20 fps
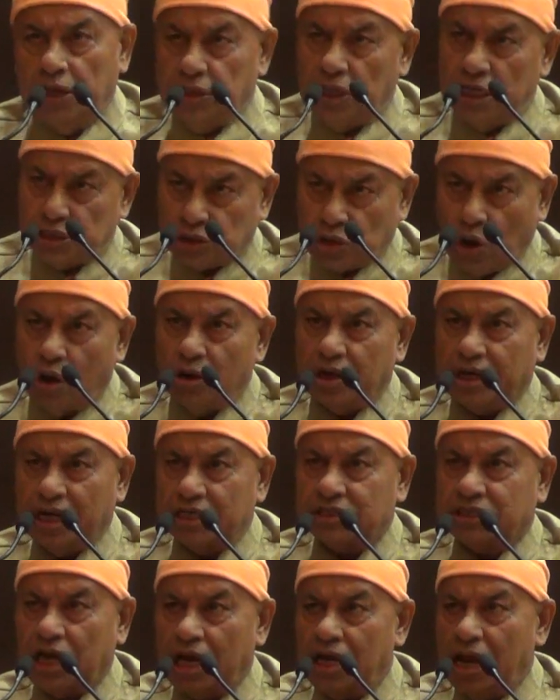In this
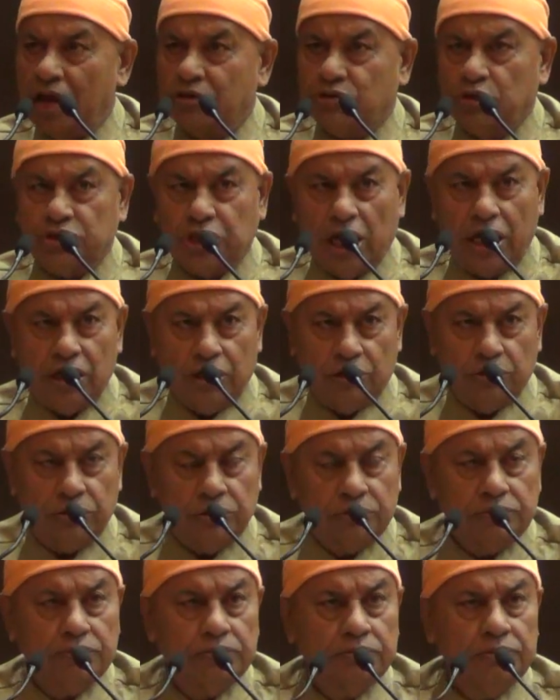context, I'd like to tell
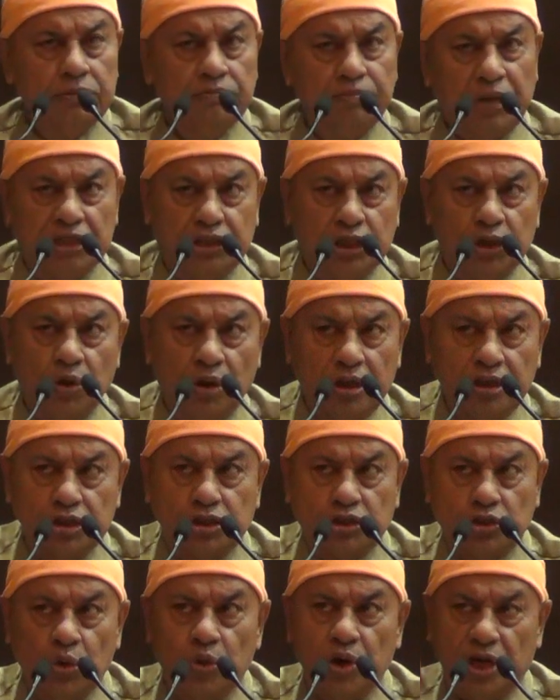you, particularly
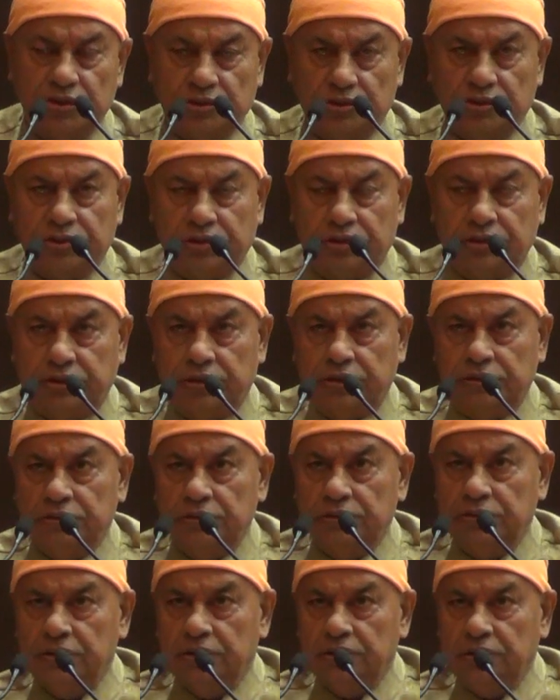the students,
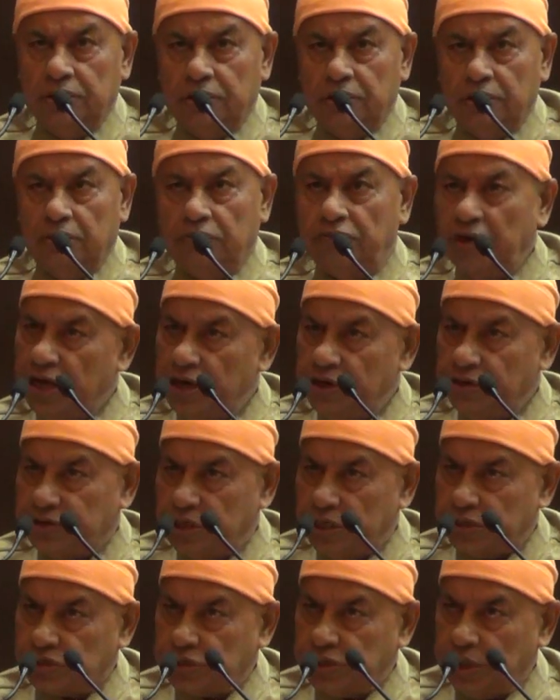very
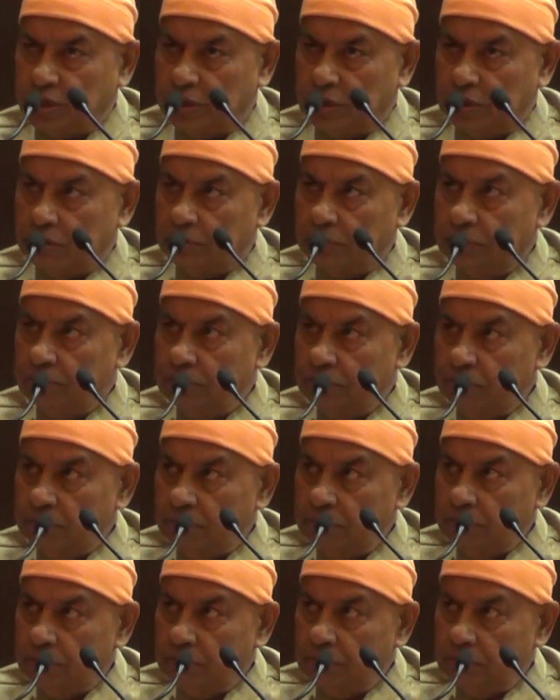interesting
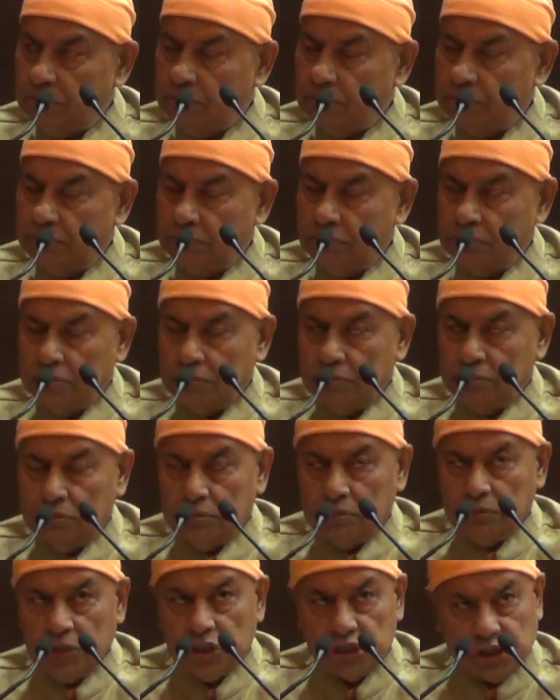
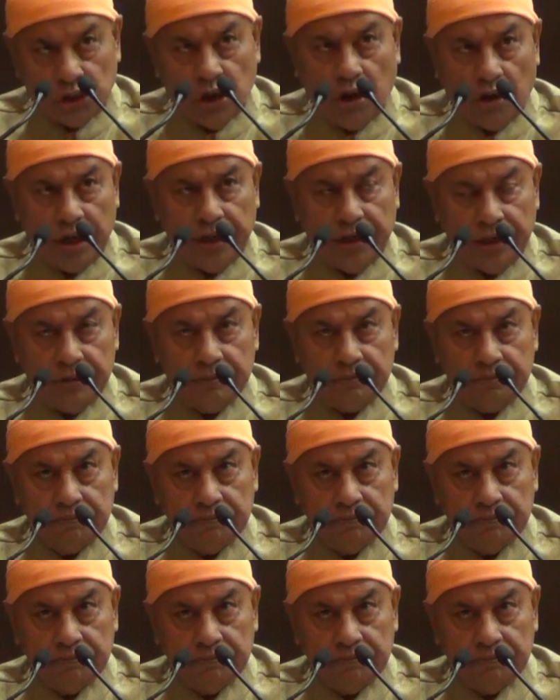story.